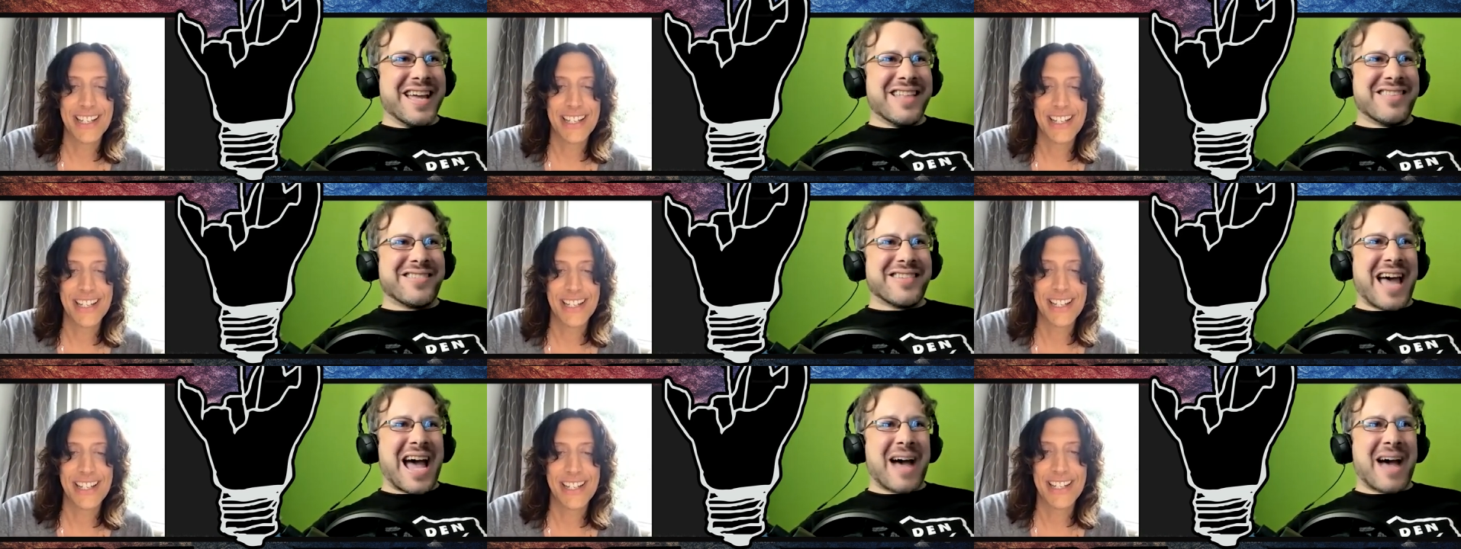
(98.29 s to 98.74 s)

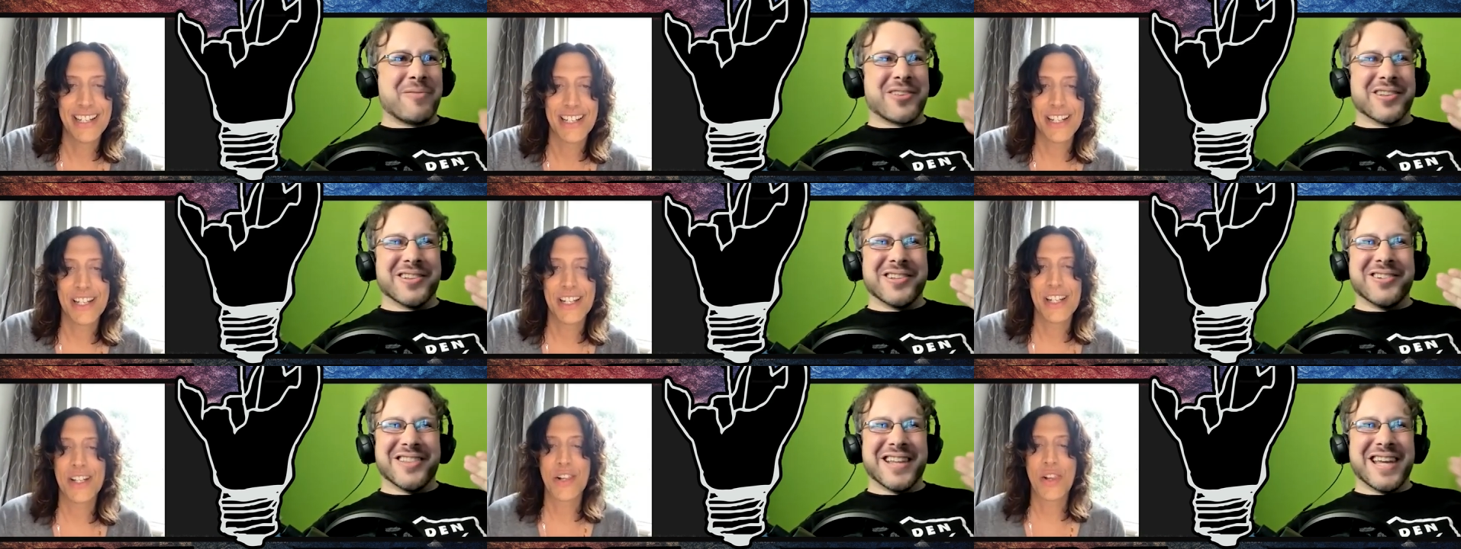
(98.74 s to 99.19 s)
Speaker 1: It's
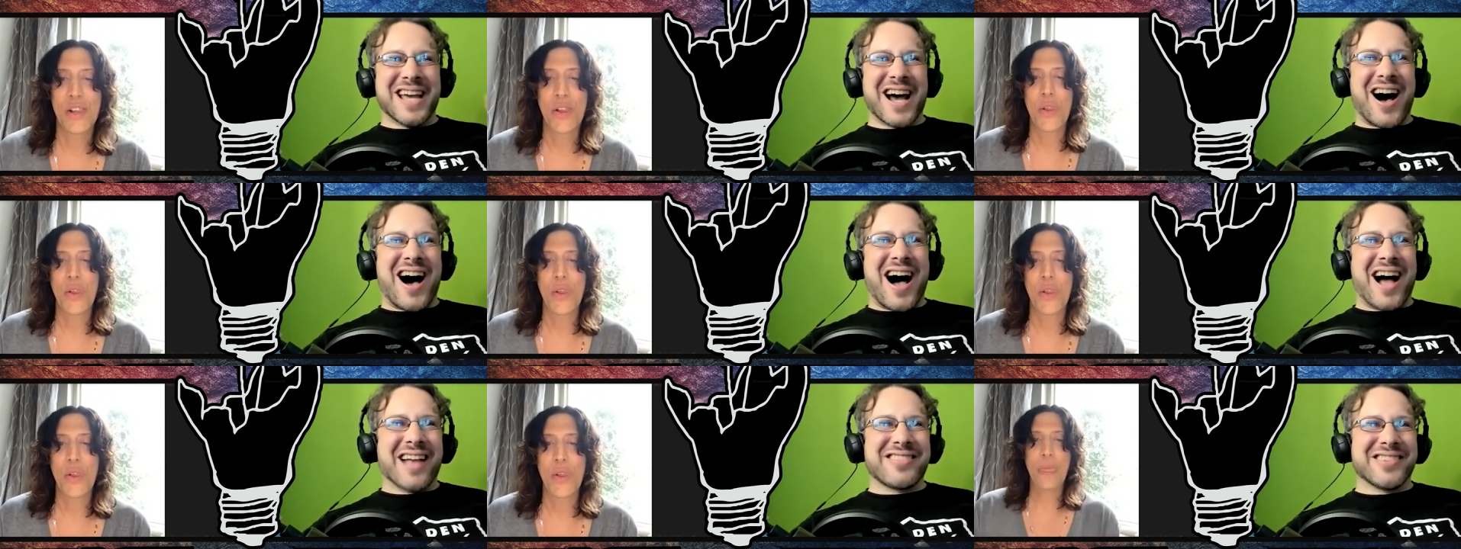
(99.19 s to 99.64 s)
absolutely
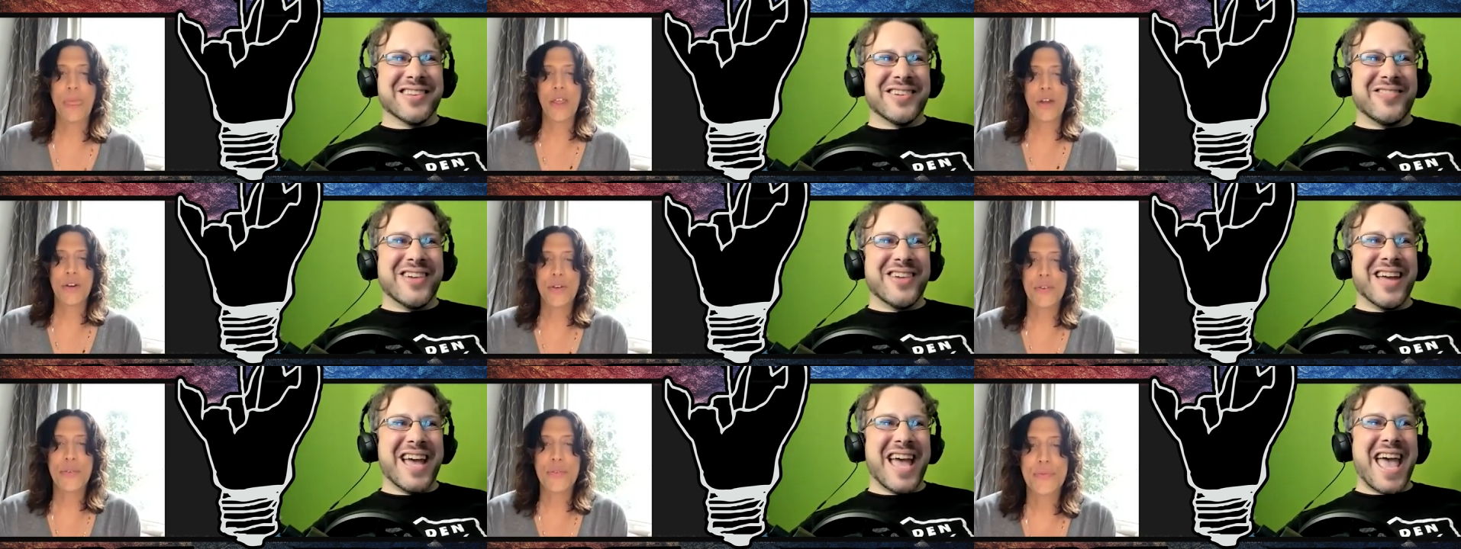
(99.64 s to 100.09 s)

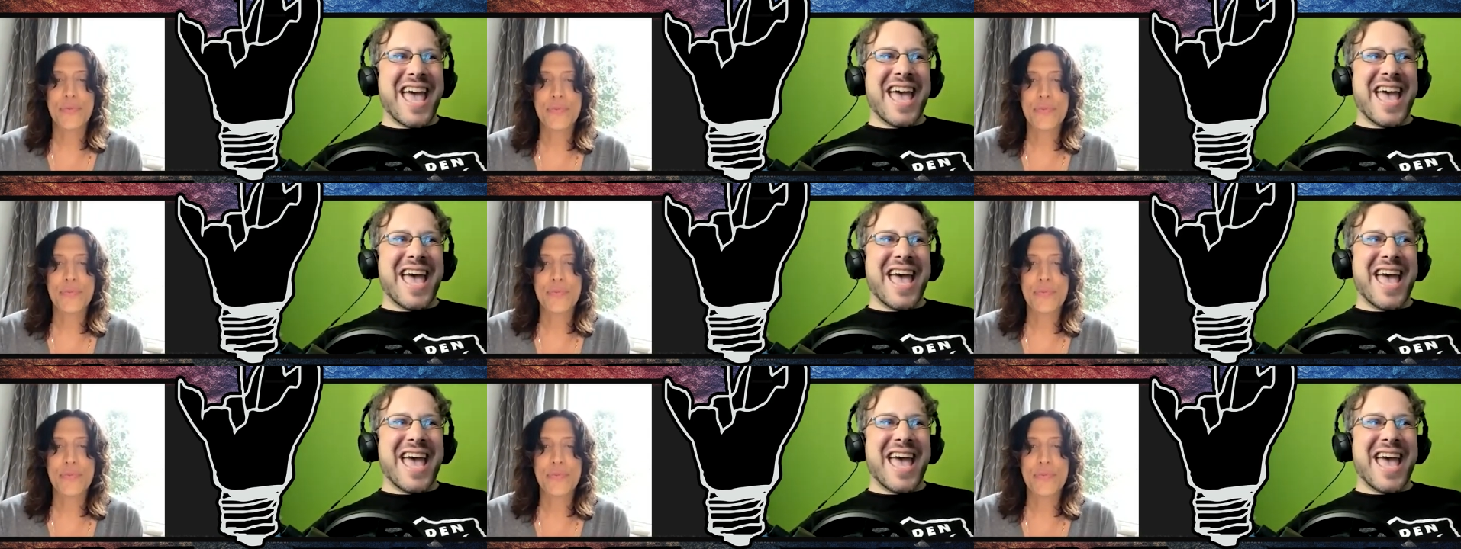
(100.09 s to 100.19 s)
awesome,